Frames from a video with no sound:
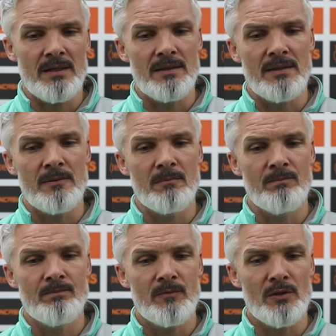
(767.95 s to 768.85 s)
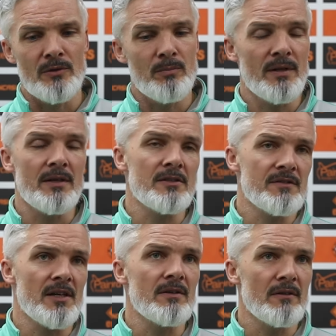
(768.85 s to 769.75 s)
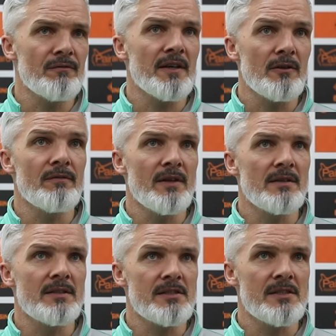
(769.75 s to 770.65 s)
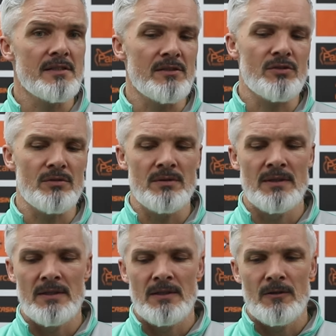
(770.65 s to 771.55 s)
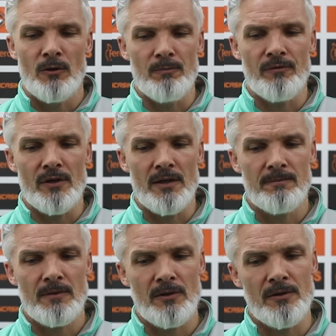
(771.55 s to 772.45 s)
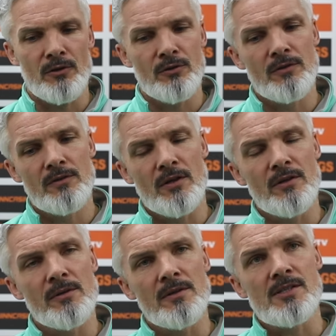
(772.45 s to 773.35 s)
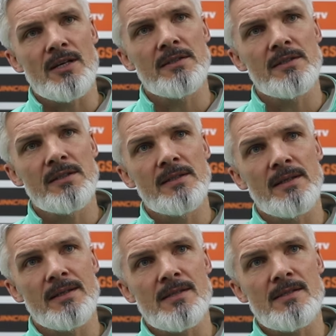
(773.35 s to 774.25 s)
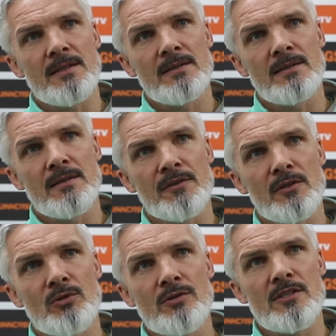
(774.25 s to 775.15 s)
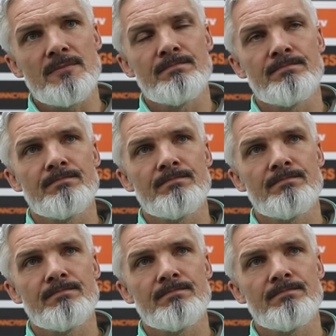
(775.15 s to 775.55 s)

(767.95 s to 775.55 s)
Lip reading: And the players have certainly fed off that this season. So hope for another good turnout on Saturday against a difficult Morton team.